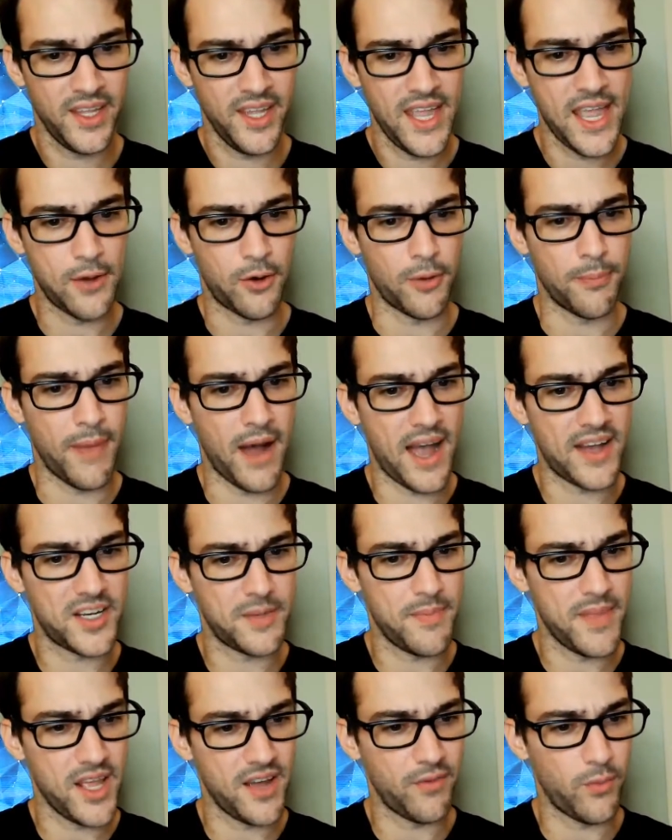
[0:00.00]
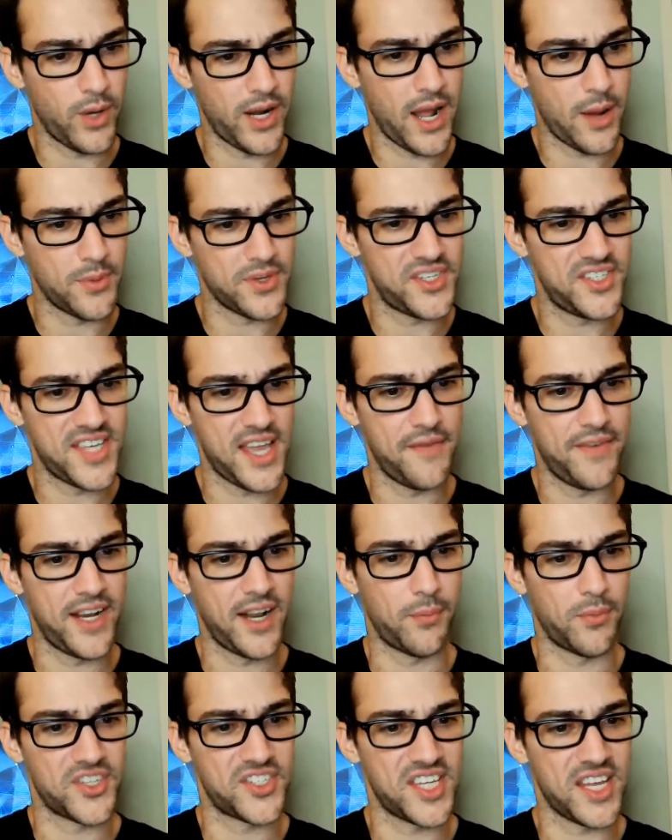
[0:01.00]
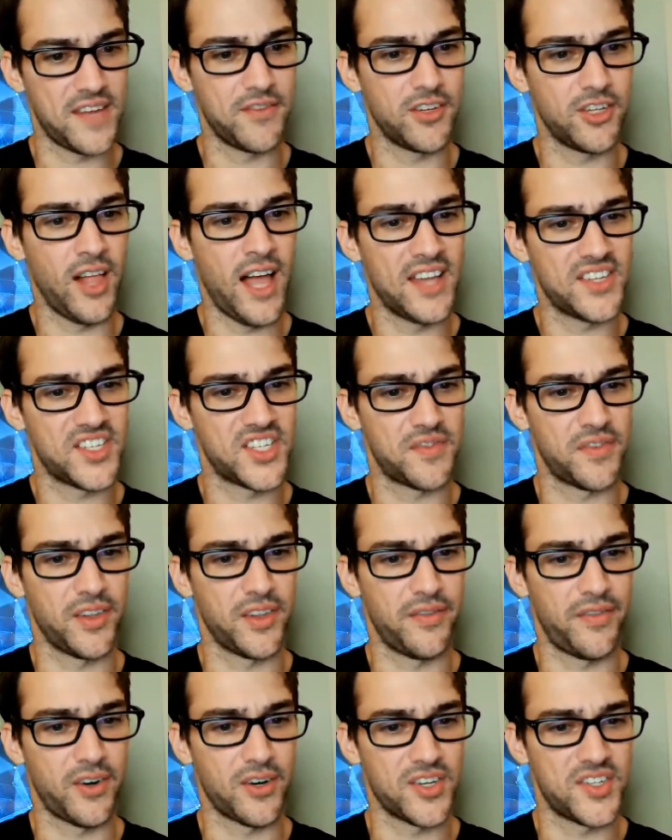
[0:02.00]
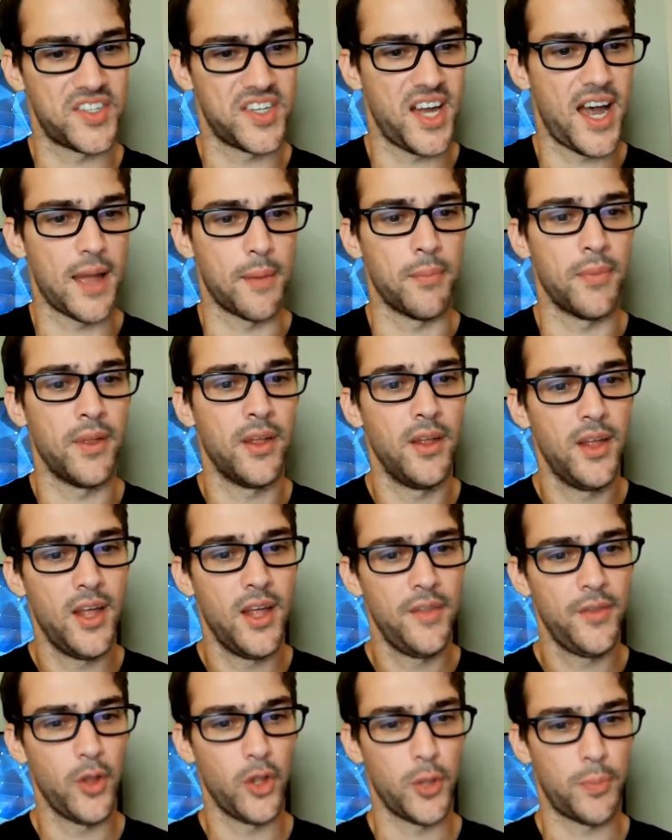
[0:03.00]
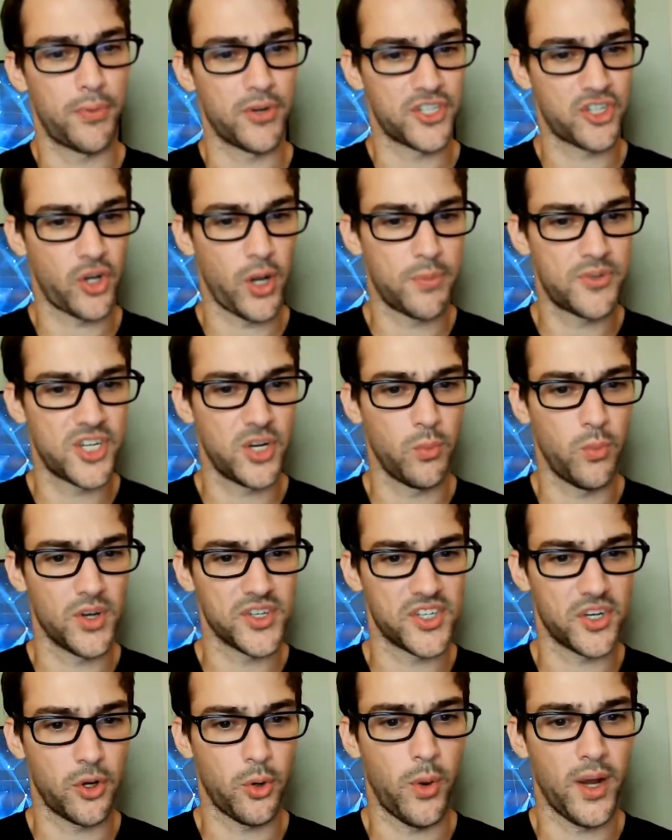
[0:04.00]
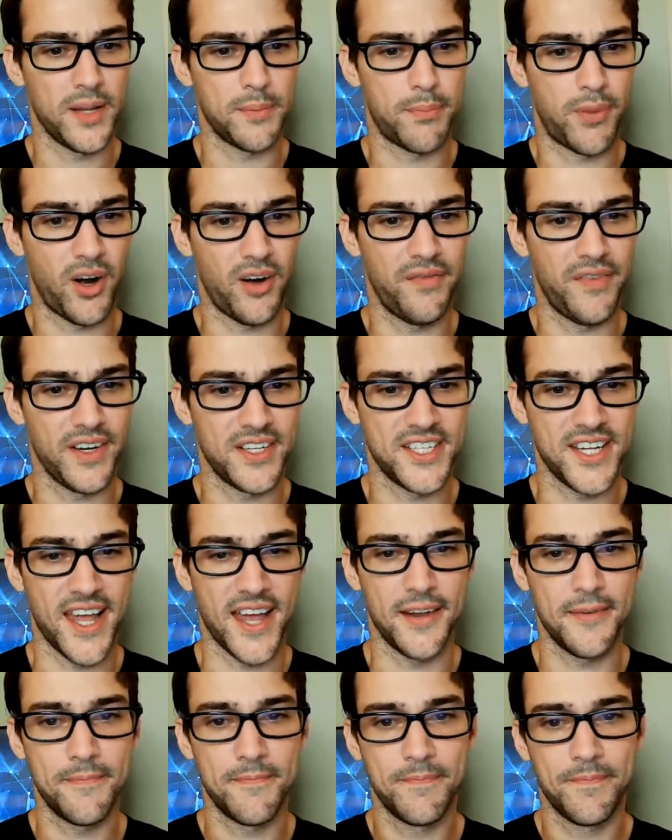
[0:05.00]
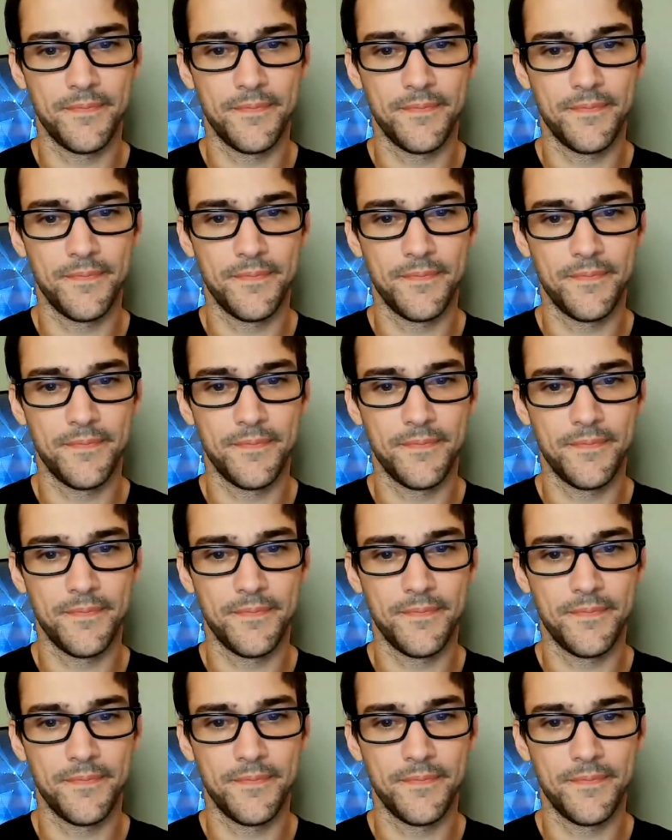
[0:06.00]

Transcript: It reminded me of when I was 7 and received glasses for the first time, though the prescription wasn't quite perfect yet.